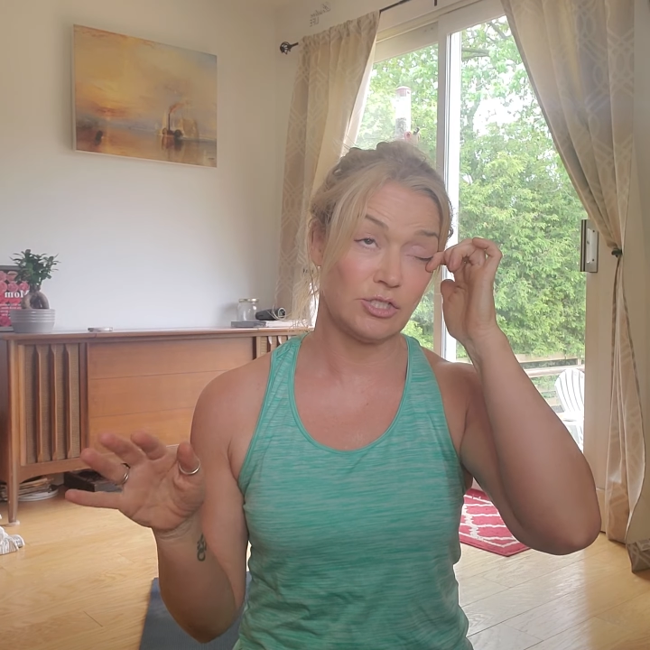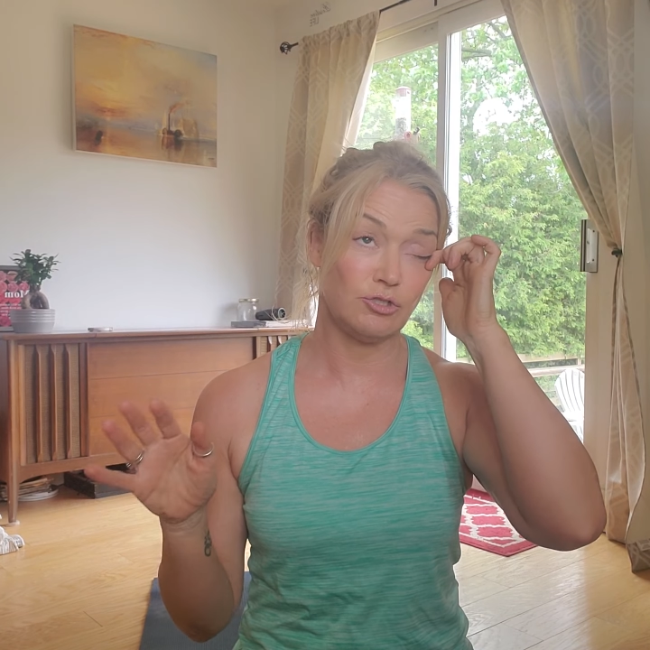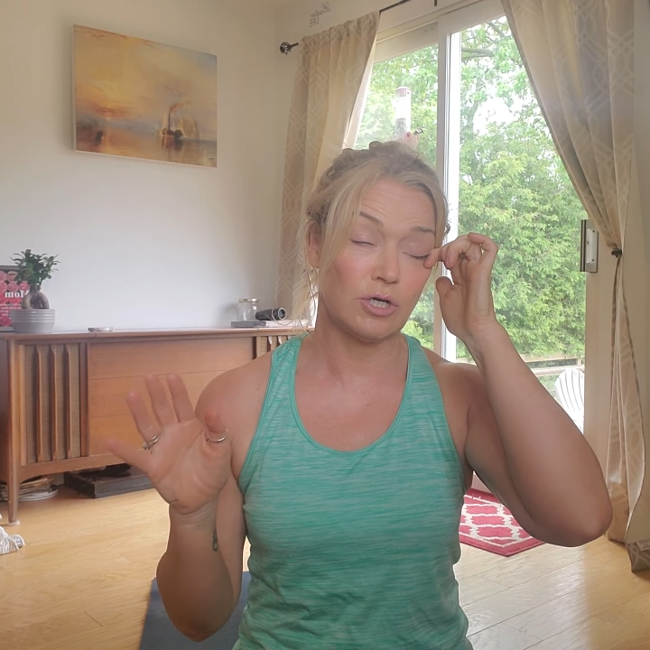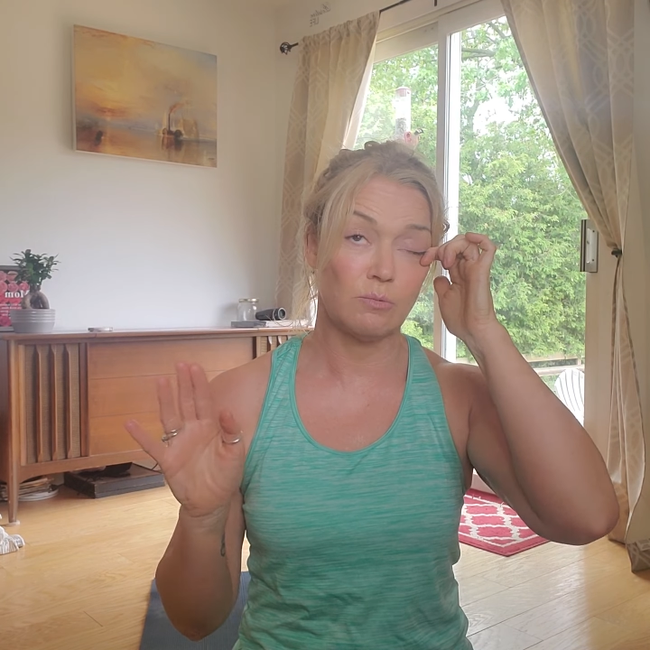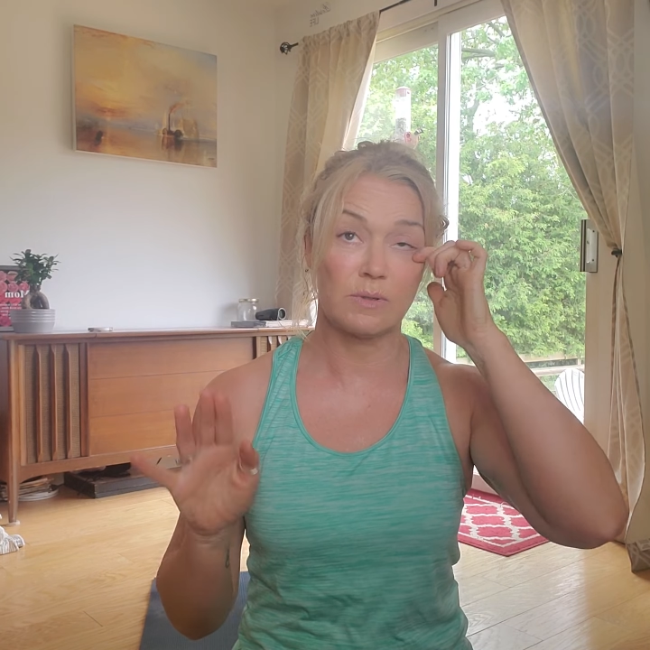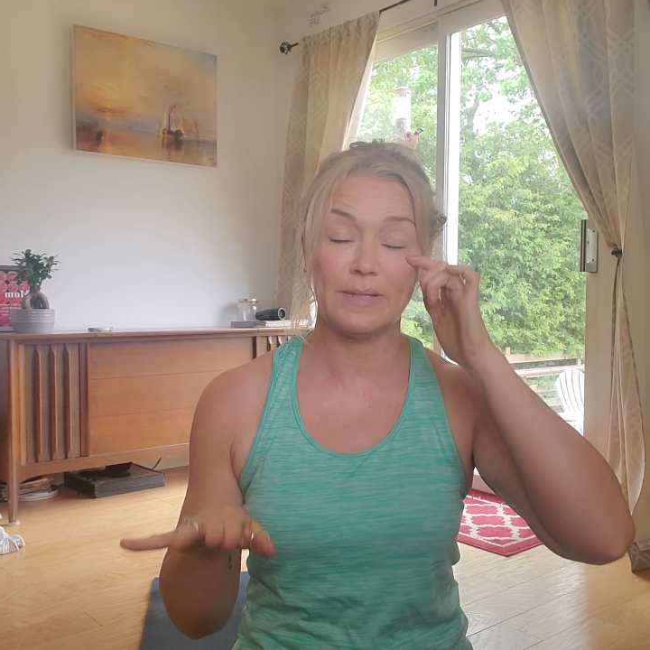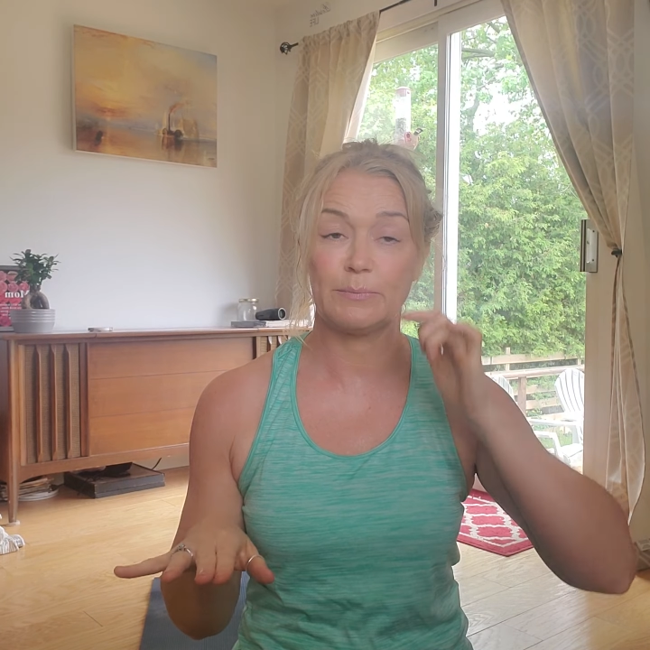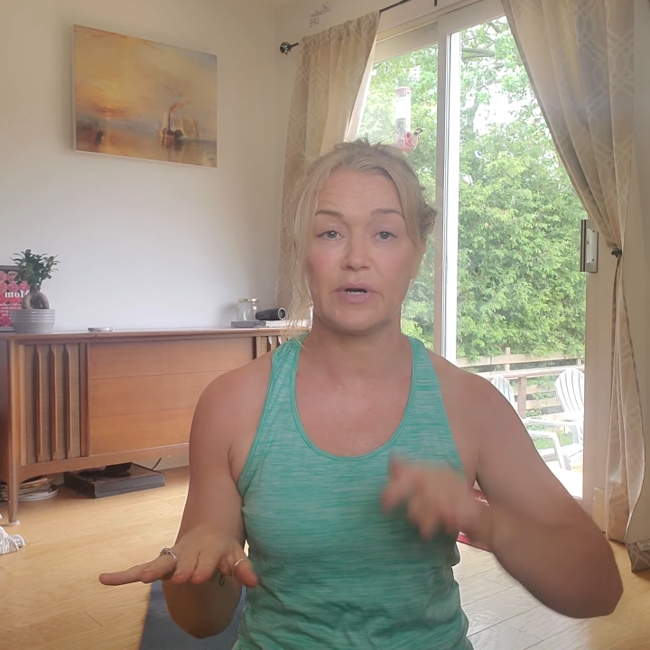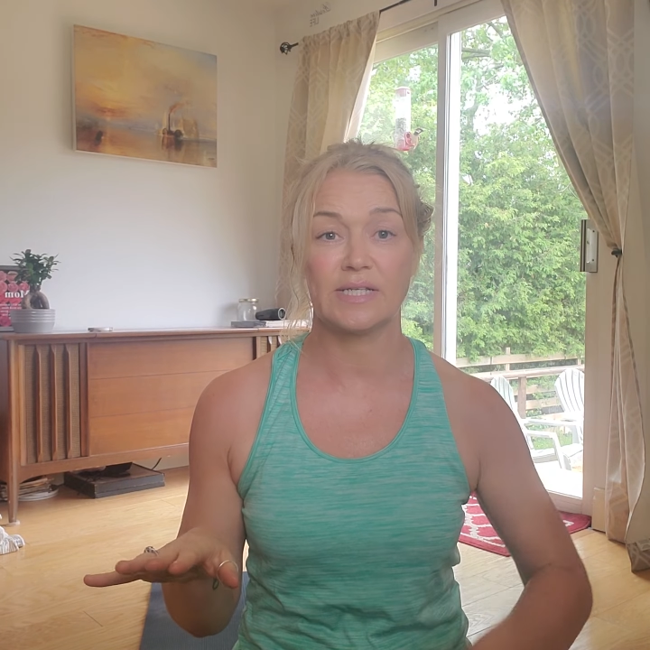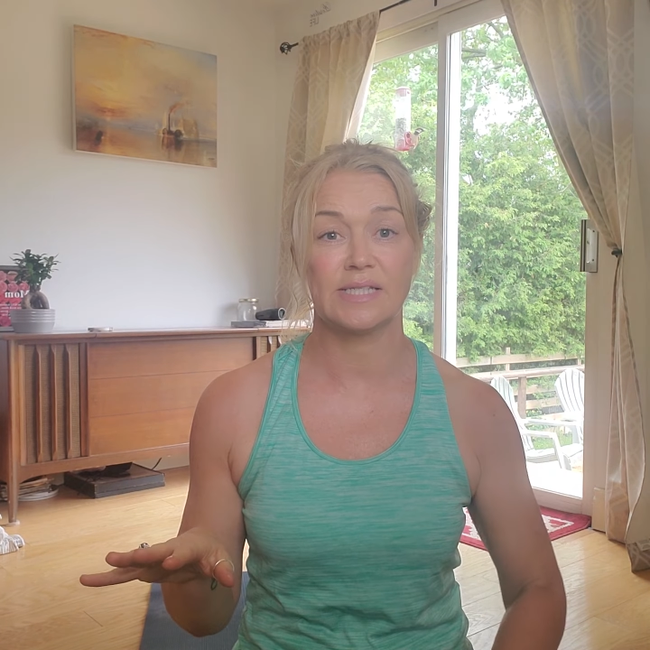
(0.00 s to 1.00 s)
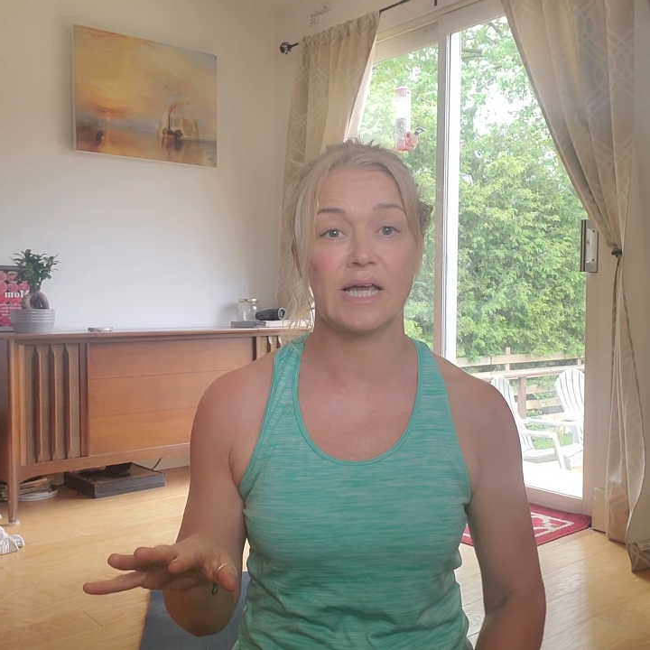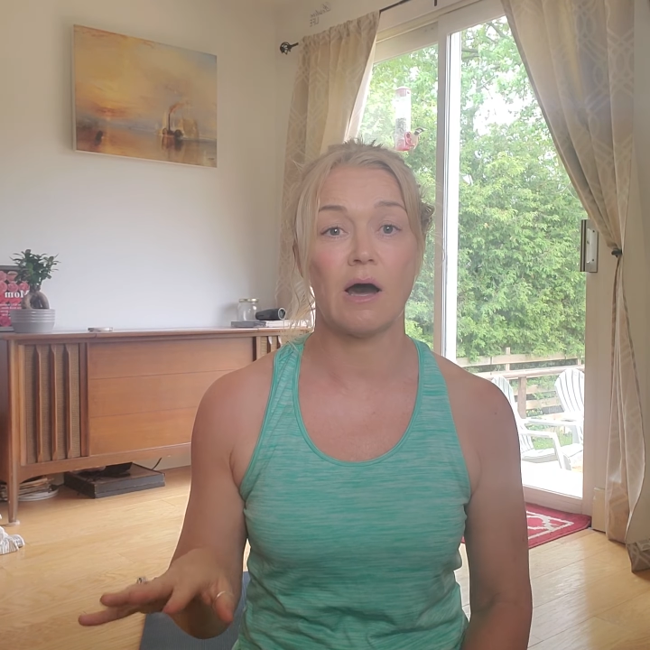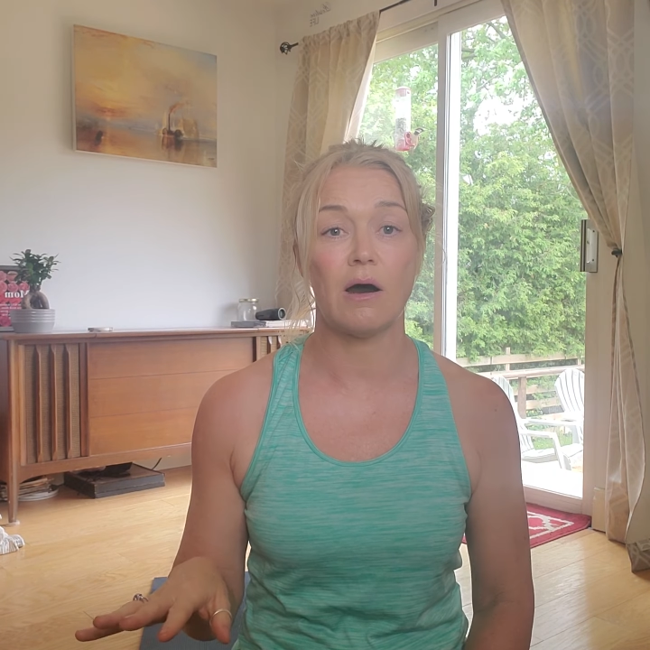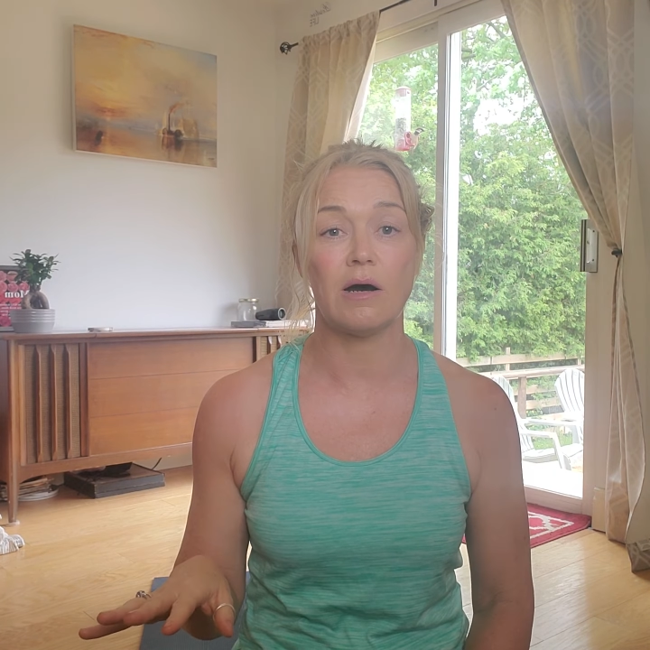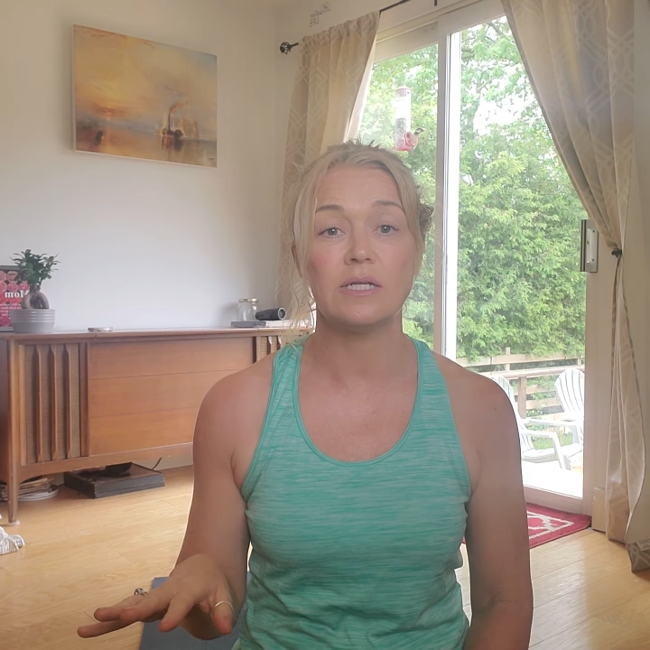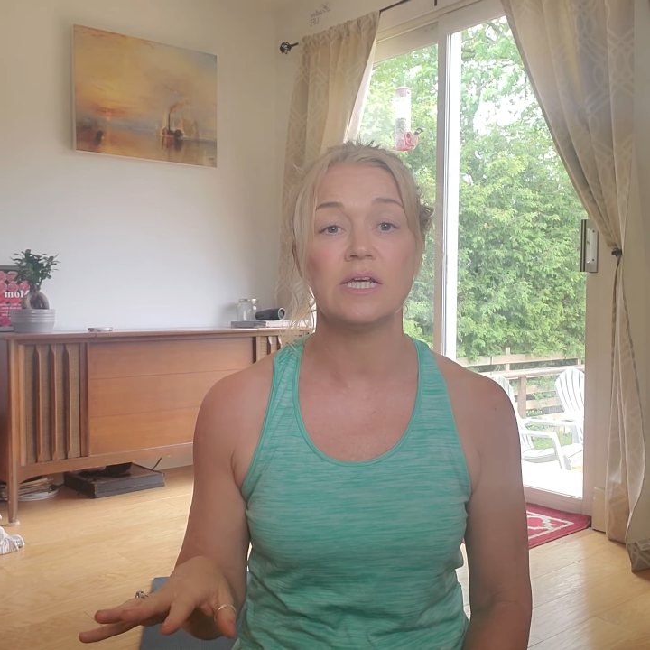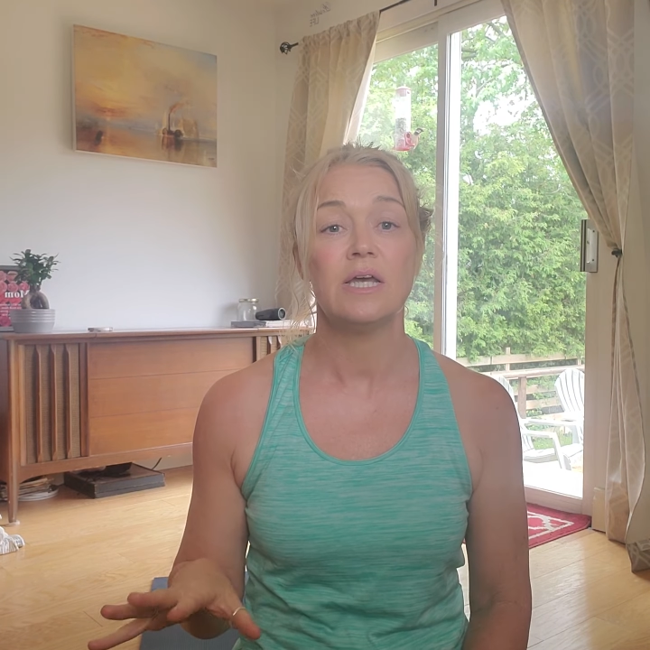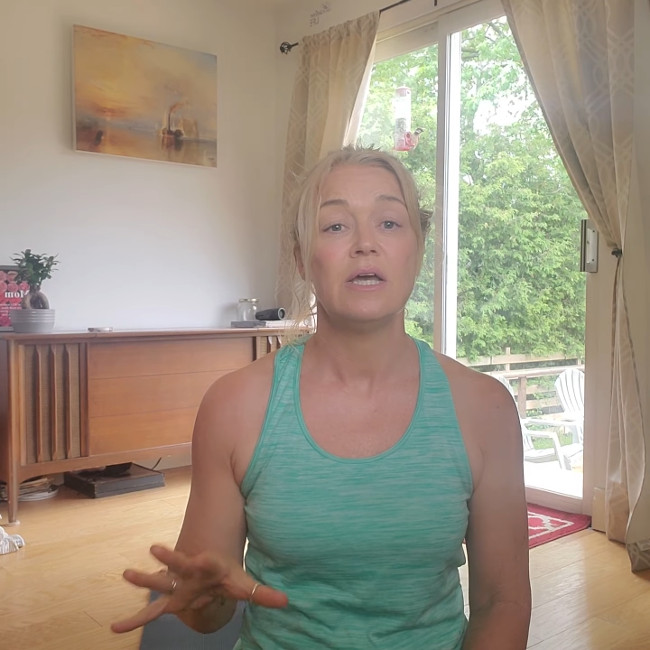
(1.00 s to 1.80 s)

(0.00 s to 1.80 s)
You don't want to be pressing hard